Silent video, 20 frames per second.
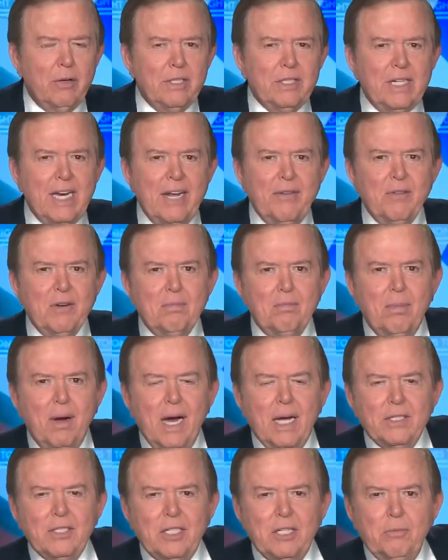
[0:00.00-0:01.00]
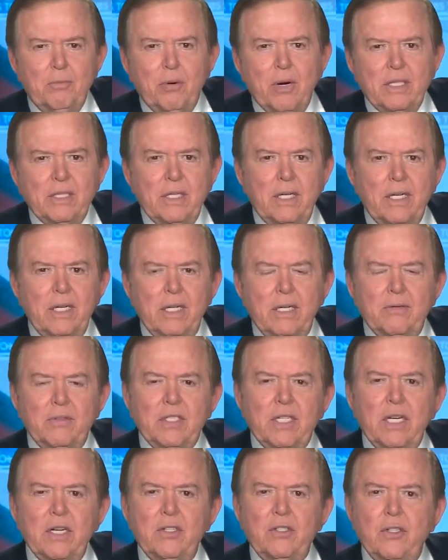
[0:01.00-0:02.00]
As David Bossie, president
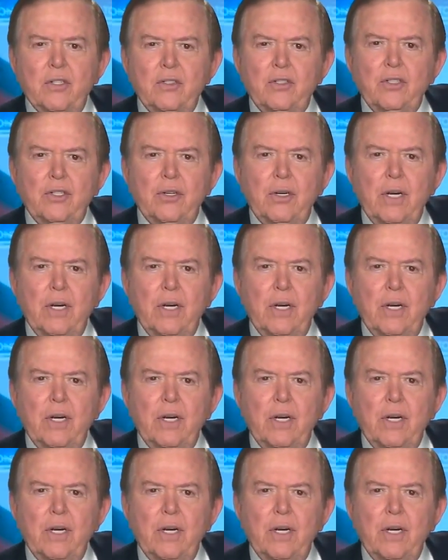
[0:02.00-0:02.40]
of Citizens